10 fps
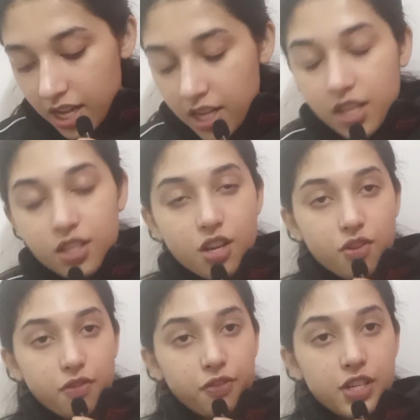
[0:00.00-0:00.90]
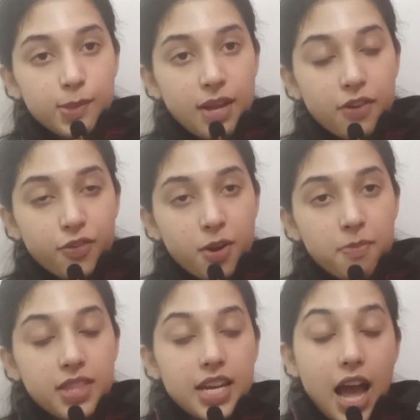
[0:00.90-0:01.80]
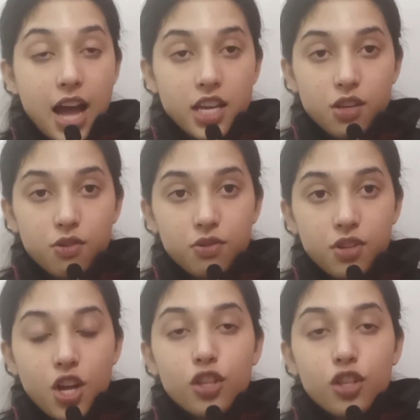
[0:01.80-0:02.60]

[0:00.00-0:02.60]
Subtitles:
So the first platform that I use